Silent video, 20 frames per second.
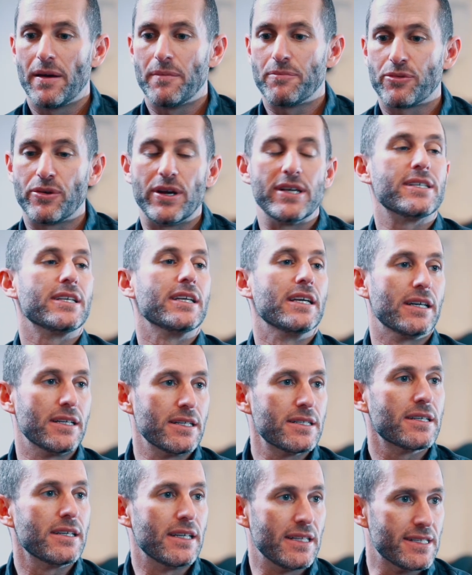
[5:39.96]

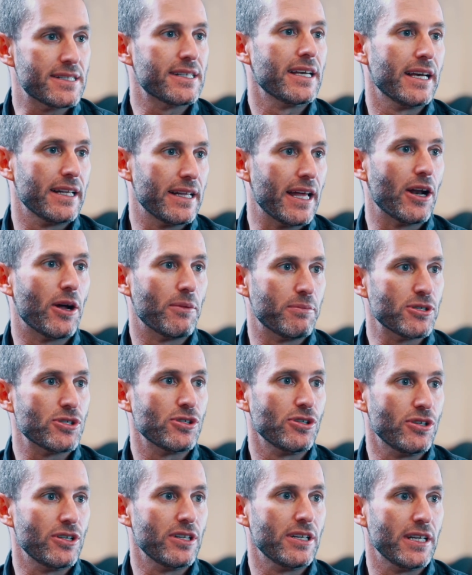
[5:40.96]
prescient in seeing that
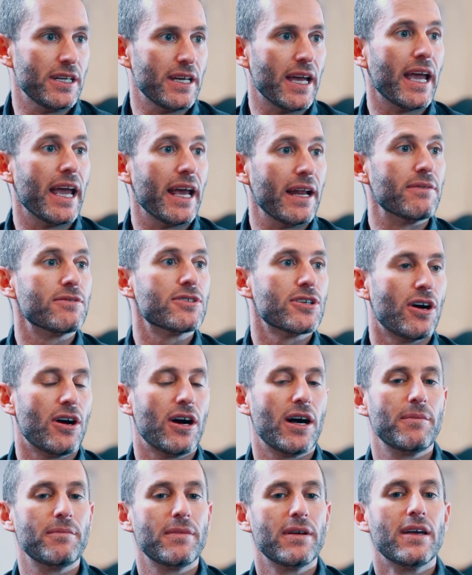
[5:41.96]
opportunity ahead of
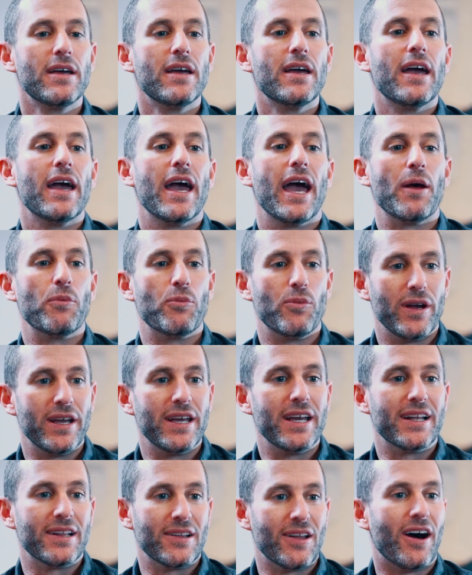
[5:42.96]
time, and
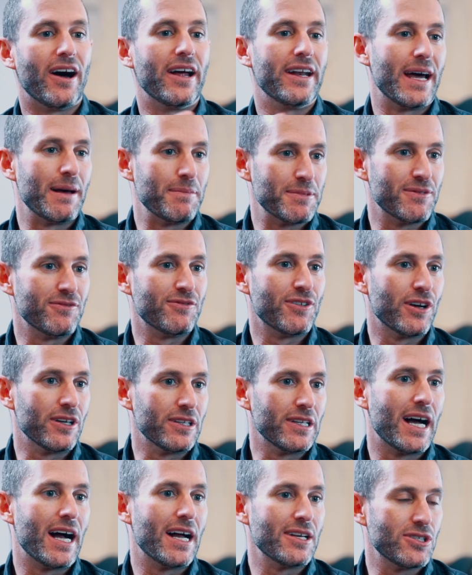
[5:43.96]
we had lined up some very
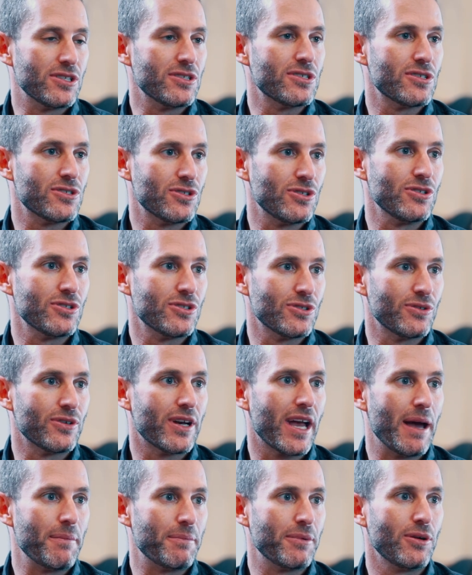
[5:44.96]
large institutional
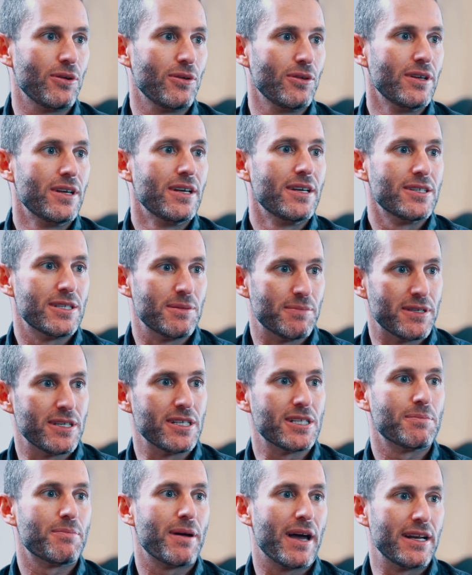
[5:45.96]
capital to
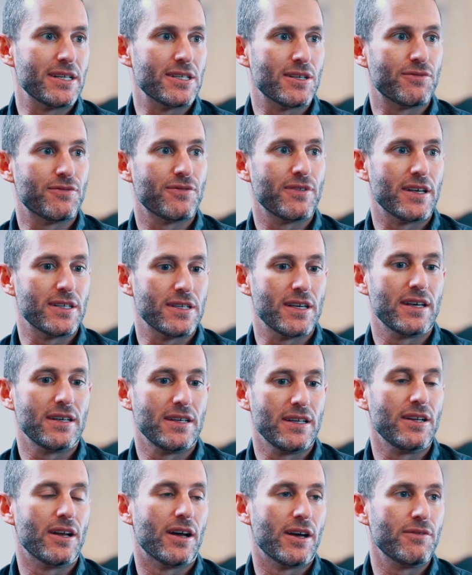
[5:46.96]
participate
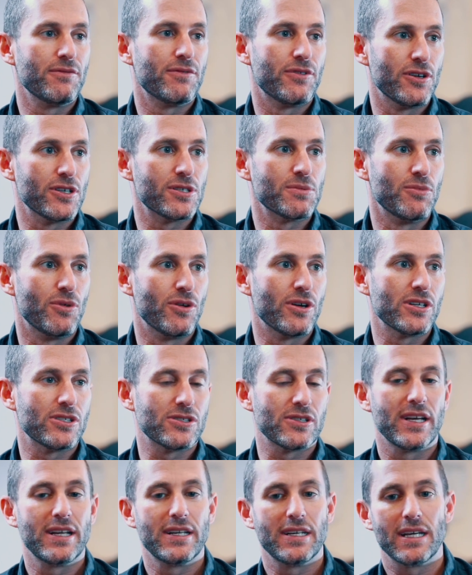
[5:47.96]
in first mortgage
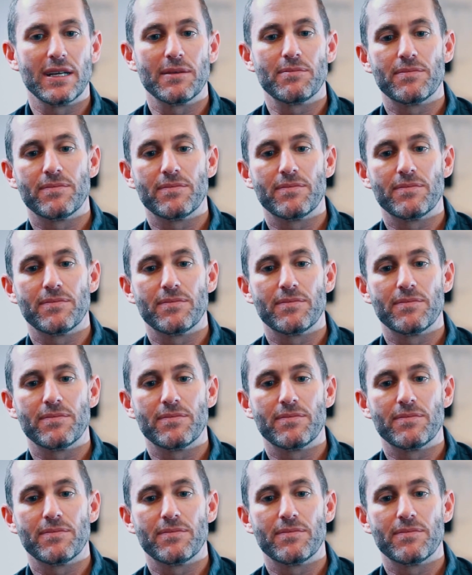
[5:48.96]
lending.